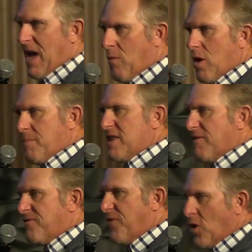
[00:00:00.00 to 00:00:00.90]
I want to be the
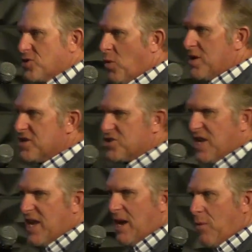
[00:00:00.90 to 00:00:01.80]
first one to
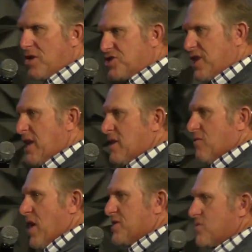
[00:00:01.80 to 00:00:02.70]
see it. I want to sit in the
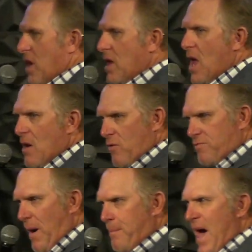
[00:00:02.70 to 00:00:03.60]
restaurant with
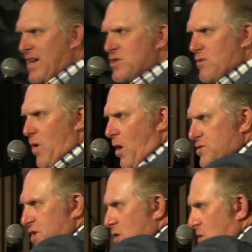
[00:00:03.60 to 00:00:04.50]
my back to the wall and
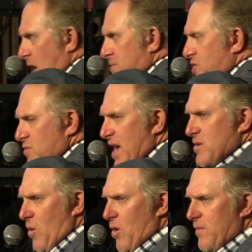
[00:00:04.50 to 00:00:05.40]
see who comes through that
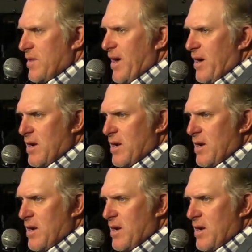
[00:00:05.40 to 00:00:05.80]
door over there.